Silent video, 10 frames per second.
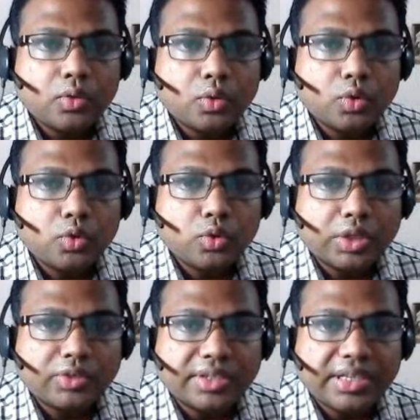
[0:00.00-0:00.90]
to
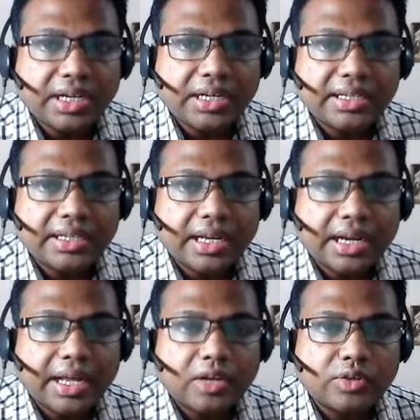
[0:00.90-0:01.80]
2030, there
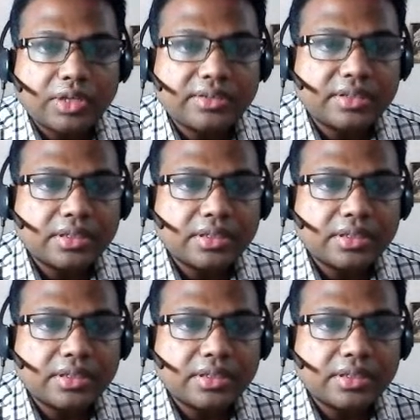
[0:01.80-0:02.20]
are another